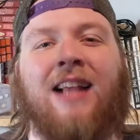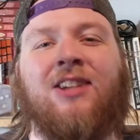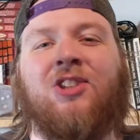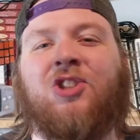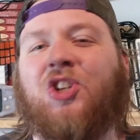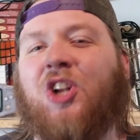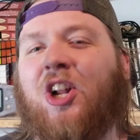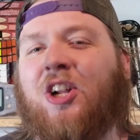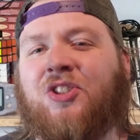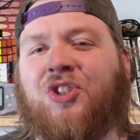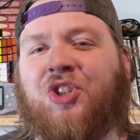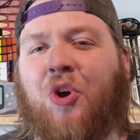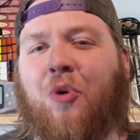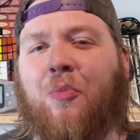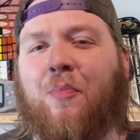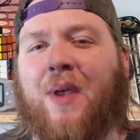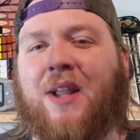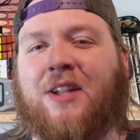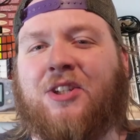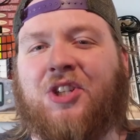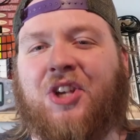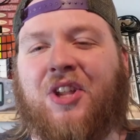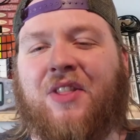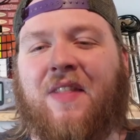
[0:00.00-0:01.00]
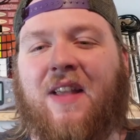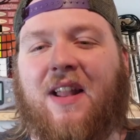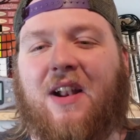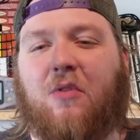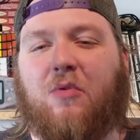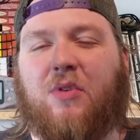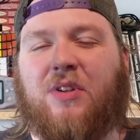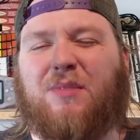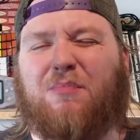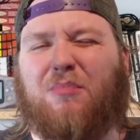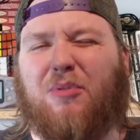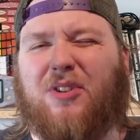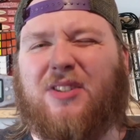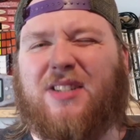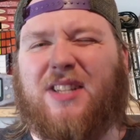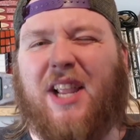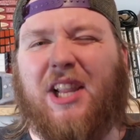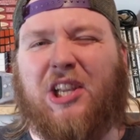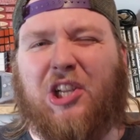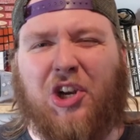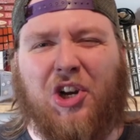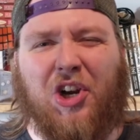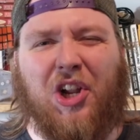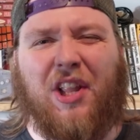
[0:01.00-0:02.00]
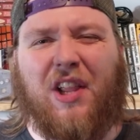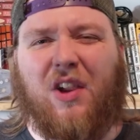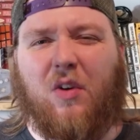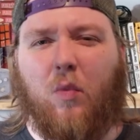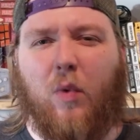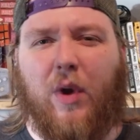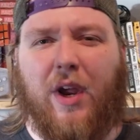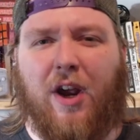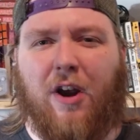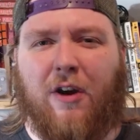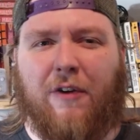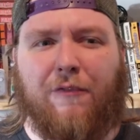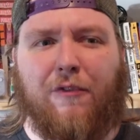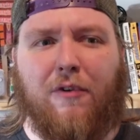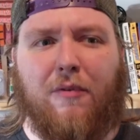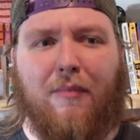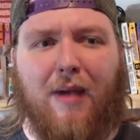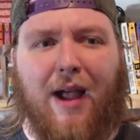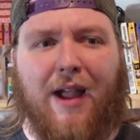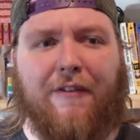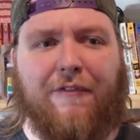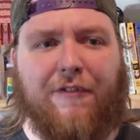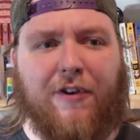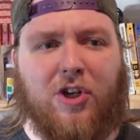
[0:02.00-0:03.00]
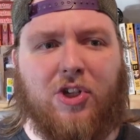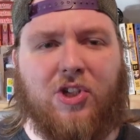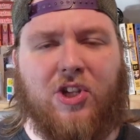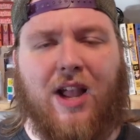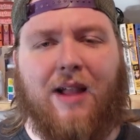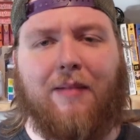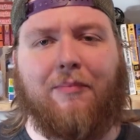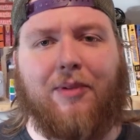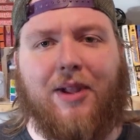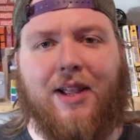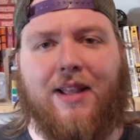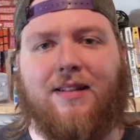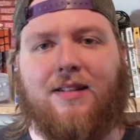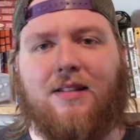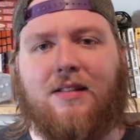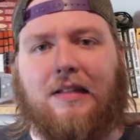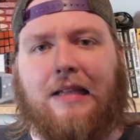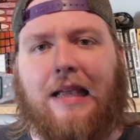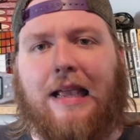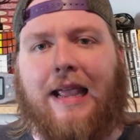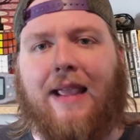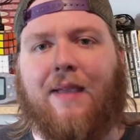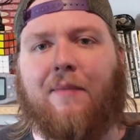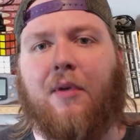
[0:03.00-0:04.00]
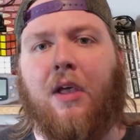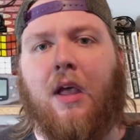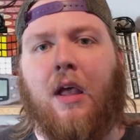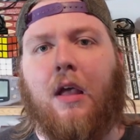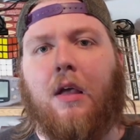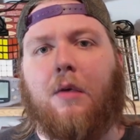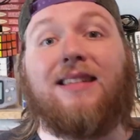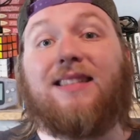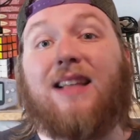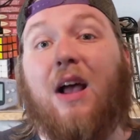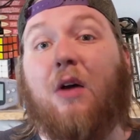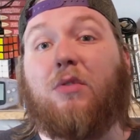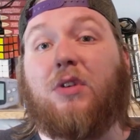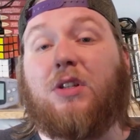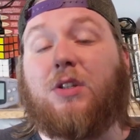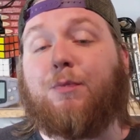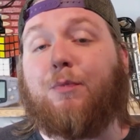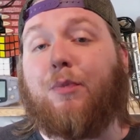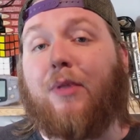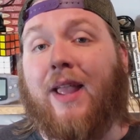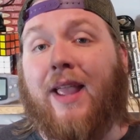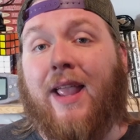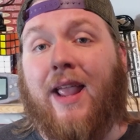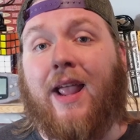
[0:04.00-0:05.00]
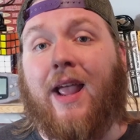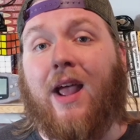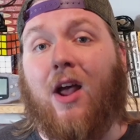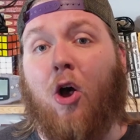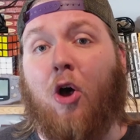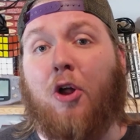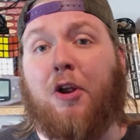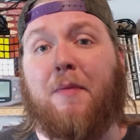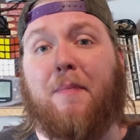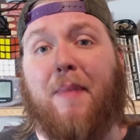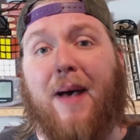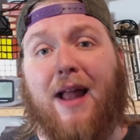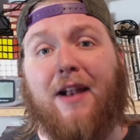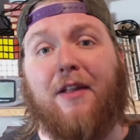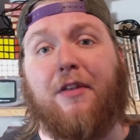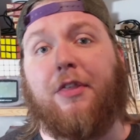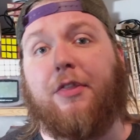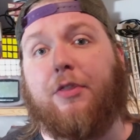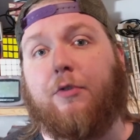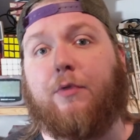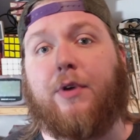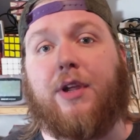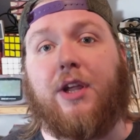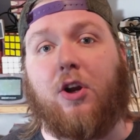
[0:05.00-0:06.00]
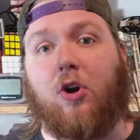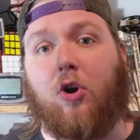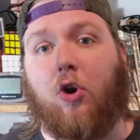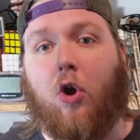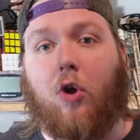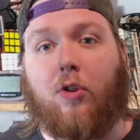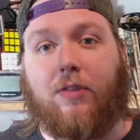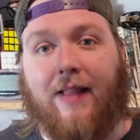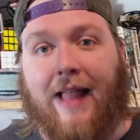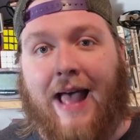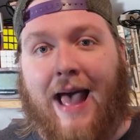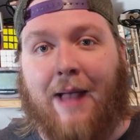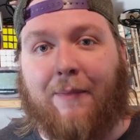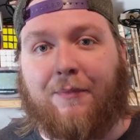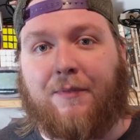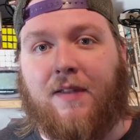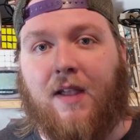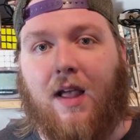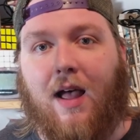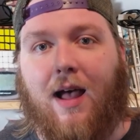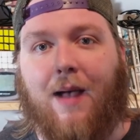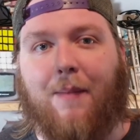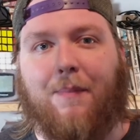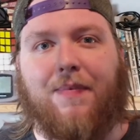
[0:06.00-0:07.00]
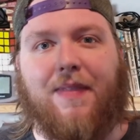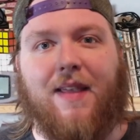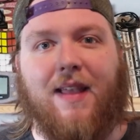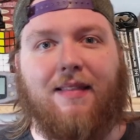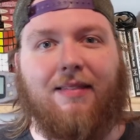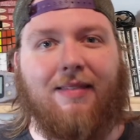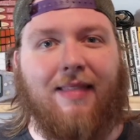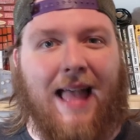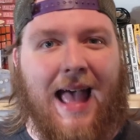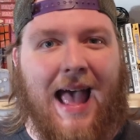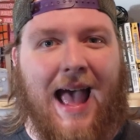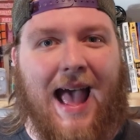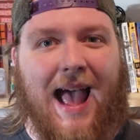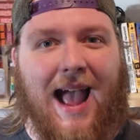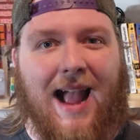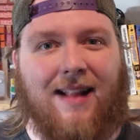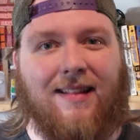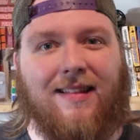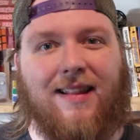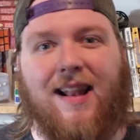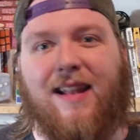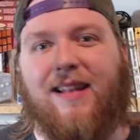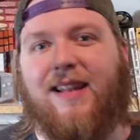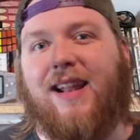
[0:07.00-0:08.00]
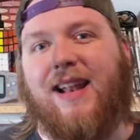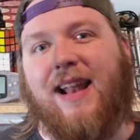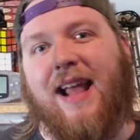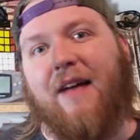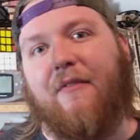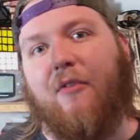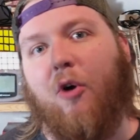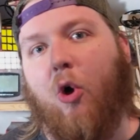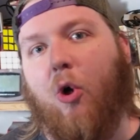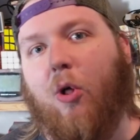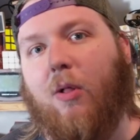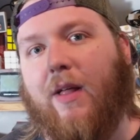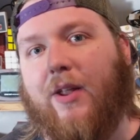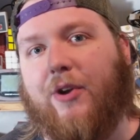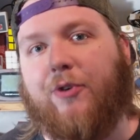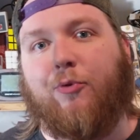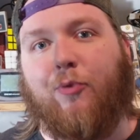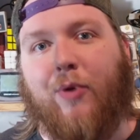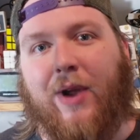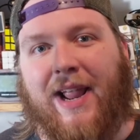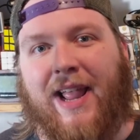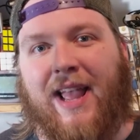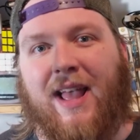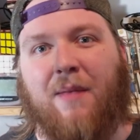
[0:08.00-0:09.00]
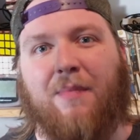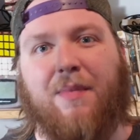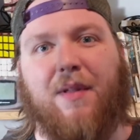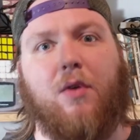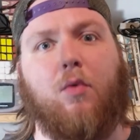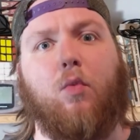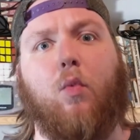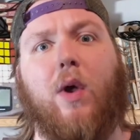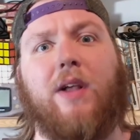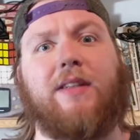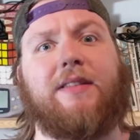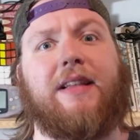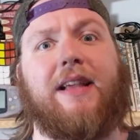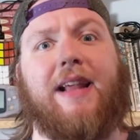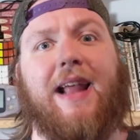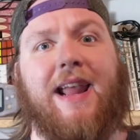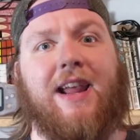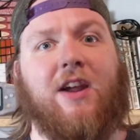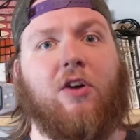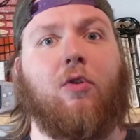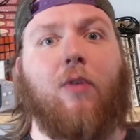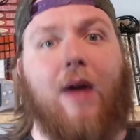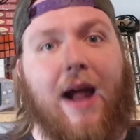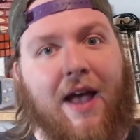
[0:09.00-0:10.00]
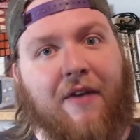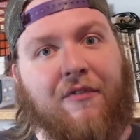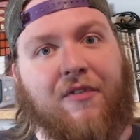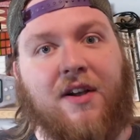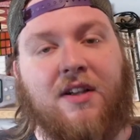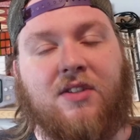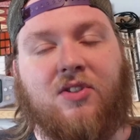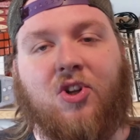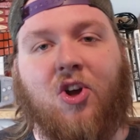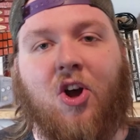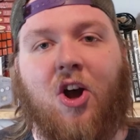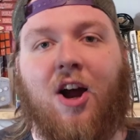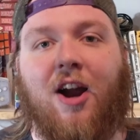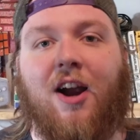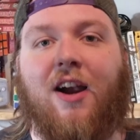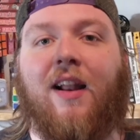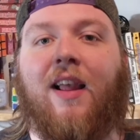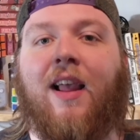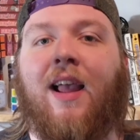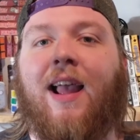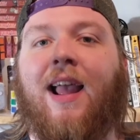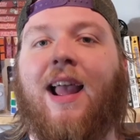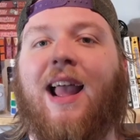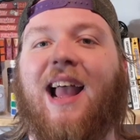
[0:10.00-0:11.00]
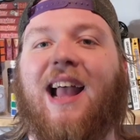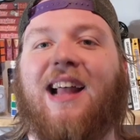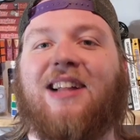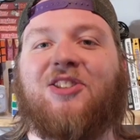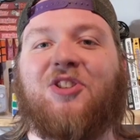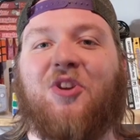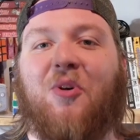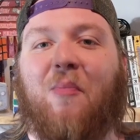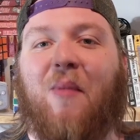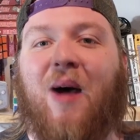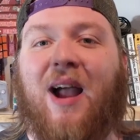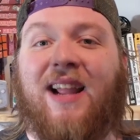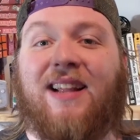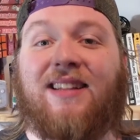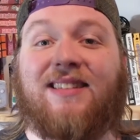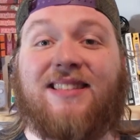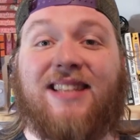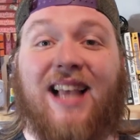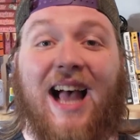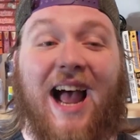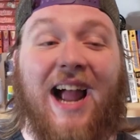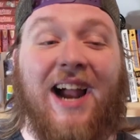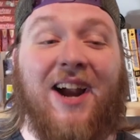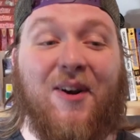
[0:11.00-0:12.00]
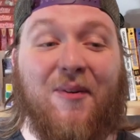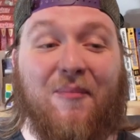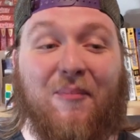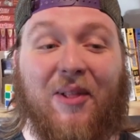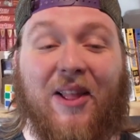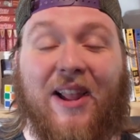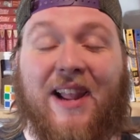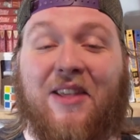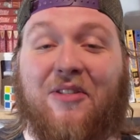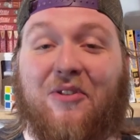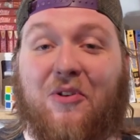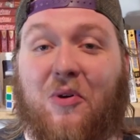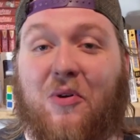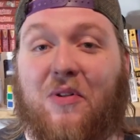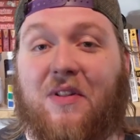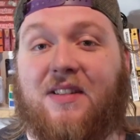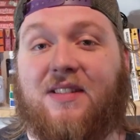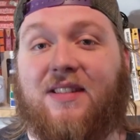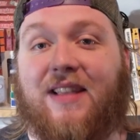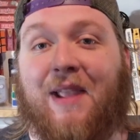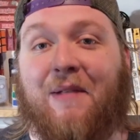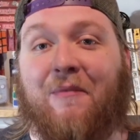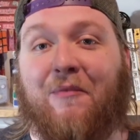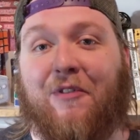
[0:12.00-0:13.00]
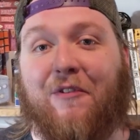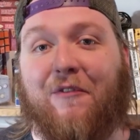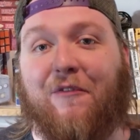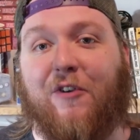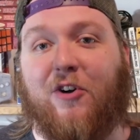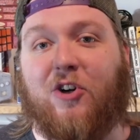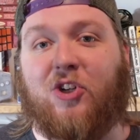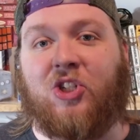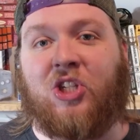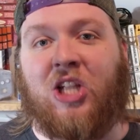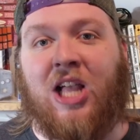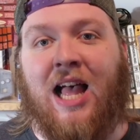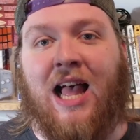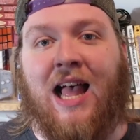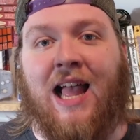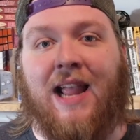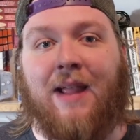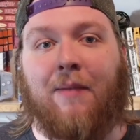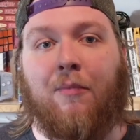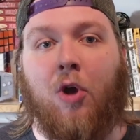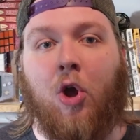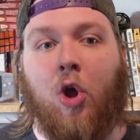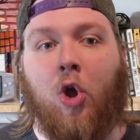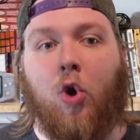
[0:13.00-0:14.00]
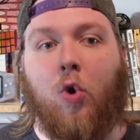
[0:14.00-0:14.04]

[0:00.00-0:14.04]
I should also mention that it was particularly weird for my first time playing this game because I was playing it on about a 3-year-old laptop that lagged and it didn't have a whole lot of RAM. There wasn't a graphics card. And so my entire playthrough of this game for the first time